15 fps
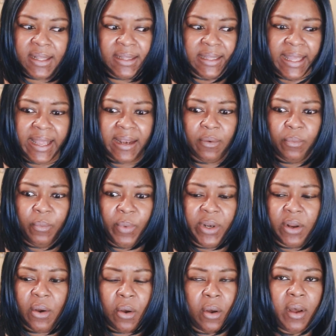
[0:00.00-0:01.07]
that,
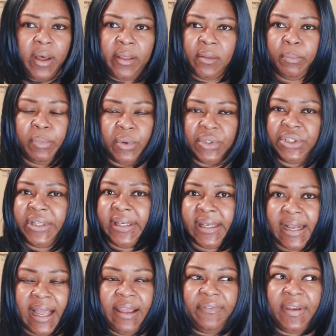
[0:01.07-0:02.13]
when all other bullshit in
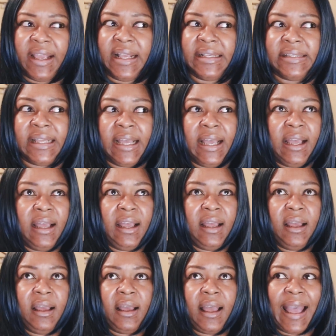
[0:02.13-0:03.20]
life is
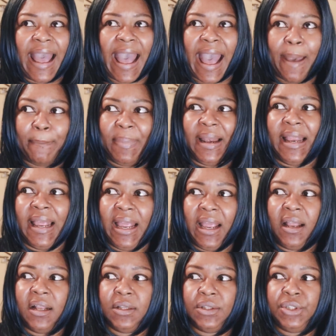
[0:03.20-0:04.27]
happening
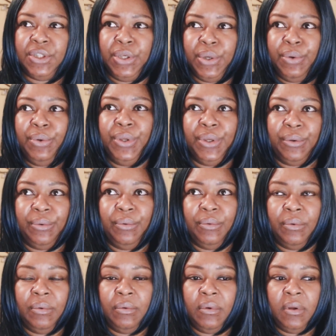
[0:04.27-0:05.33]
to you,
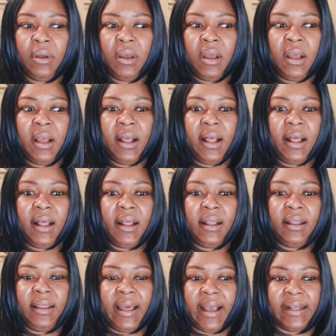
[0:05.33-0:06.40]

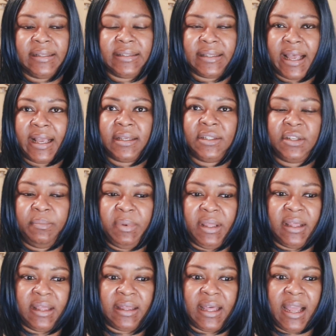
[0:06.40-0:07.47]
that sex should be
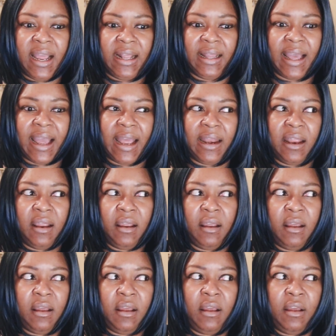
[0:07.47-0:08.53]
the thing that
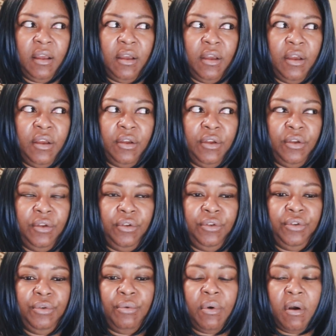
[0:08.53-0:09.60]

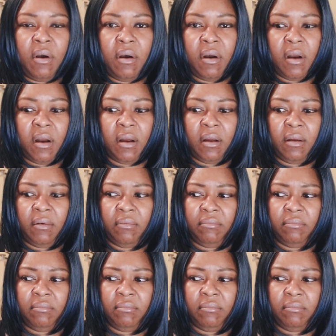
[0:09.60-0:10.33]
you are